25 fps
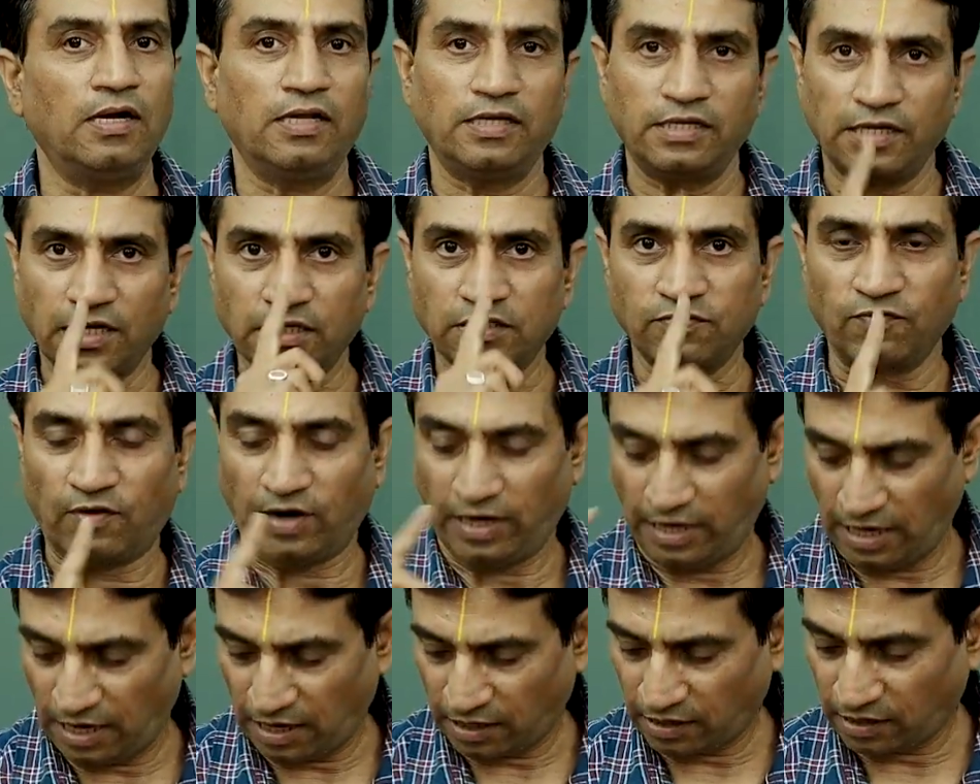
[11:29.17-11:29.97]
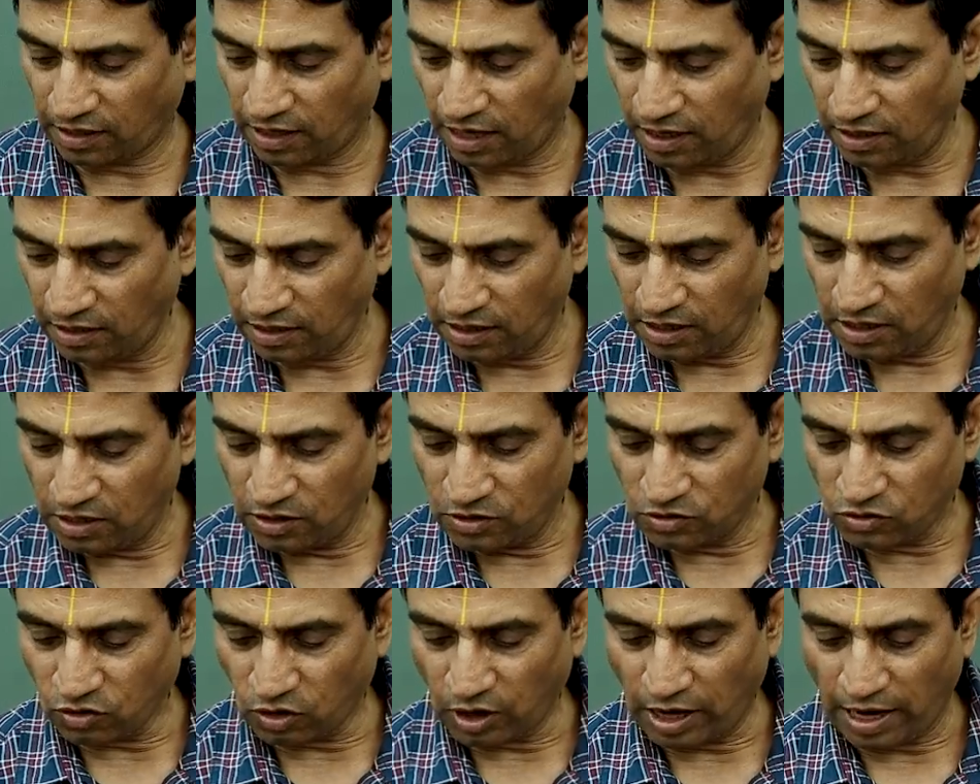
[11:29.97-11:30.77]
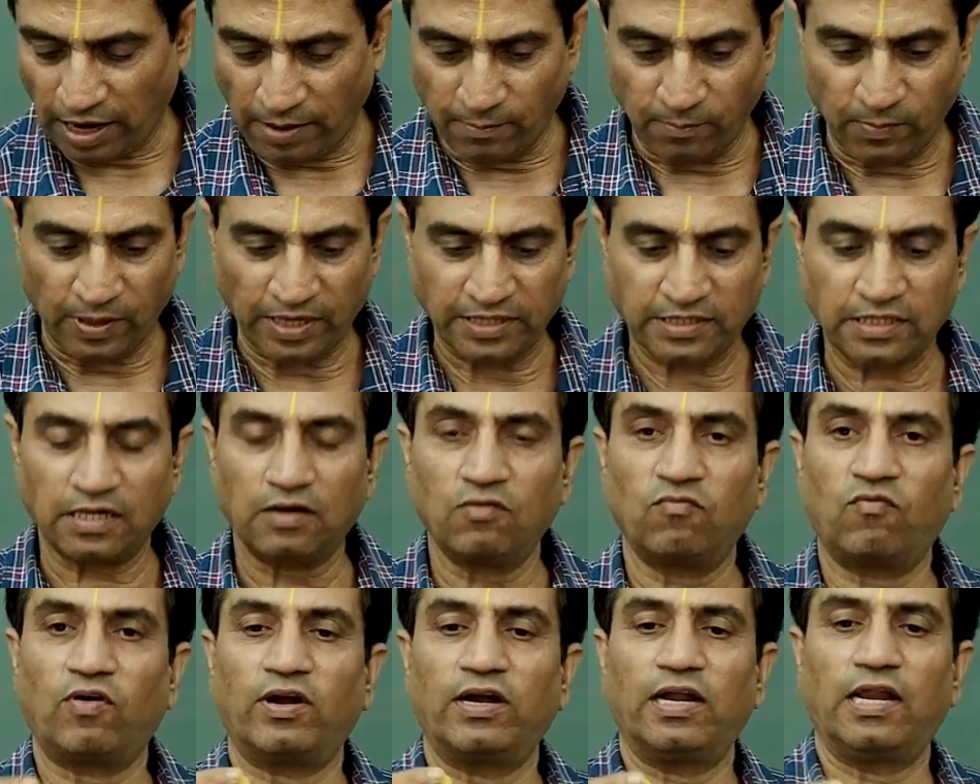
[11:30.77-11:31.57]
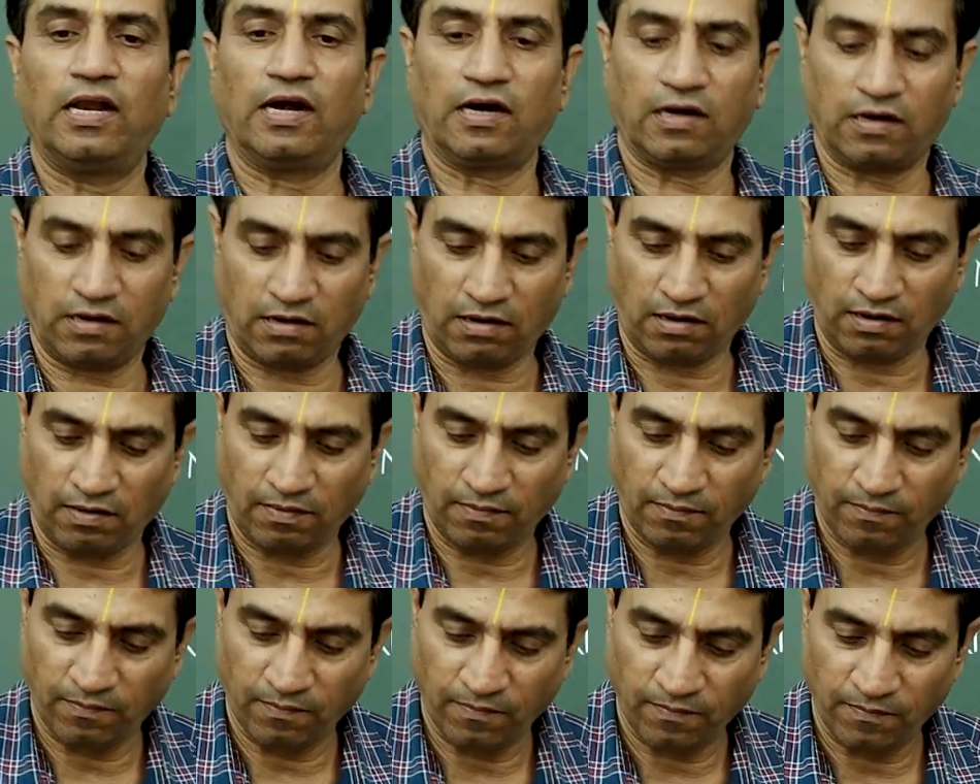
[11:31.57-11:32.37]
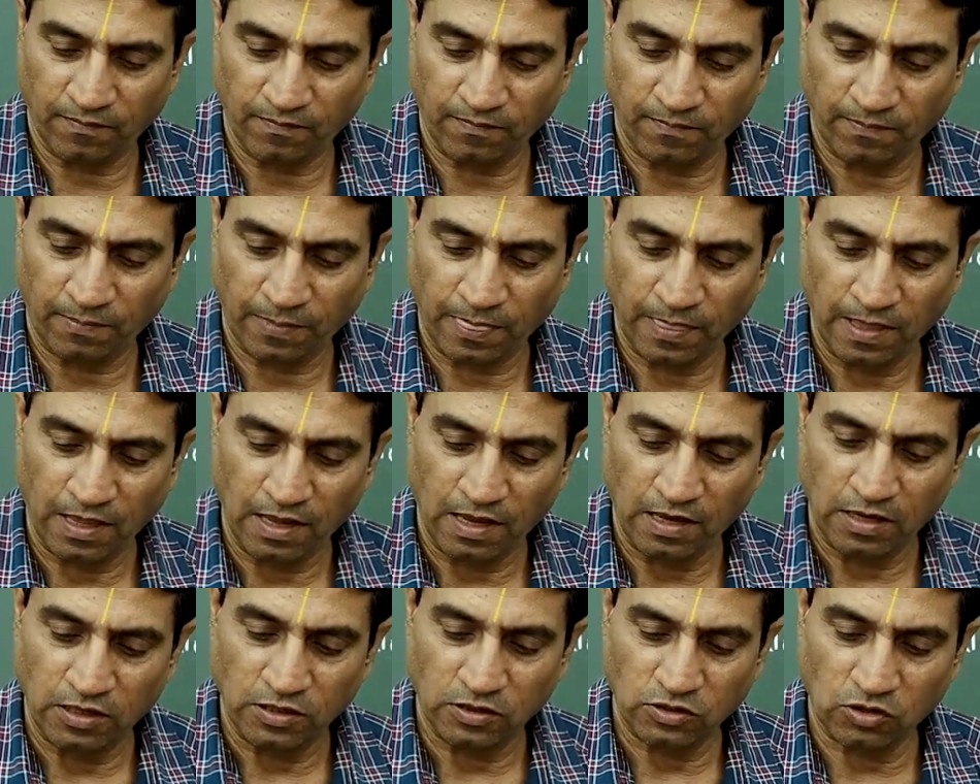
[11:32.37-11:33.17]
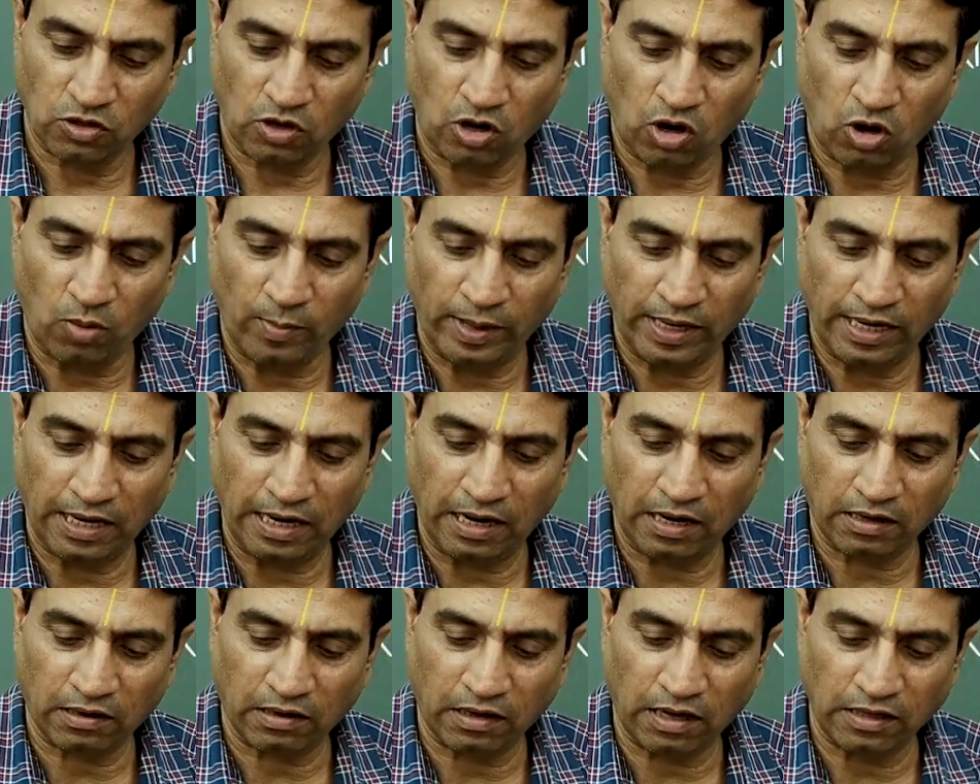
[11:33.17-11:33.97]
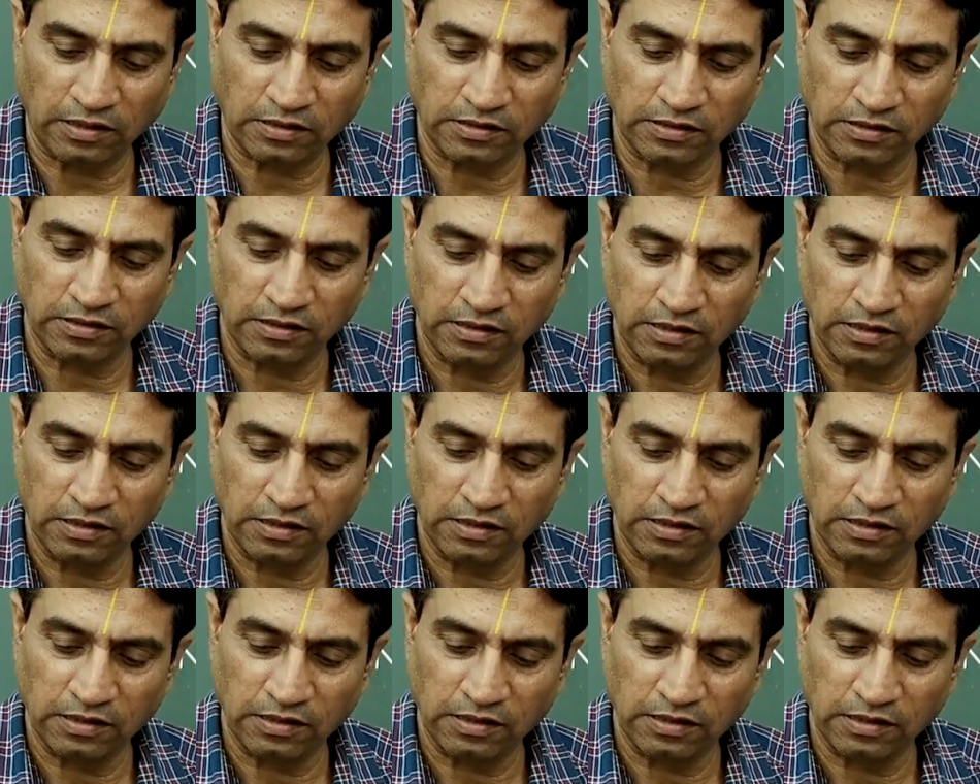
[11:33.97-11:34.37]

Yes, 1 electron. So, I am placing 1 electron. So, how many electrons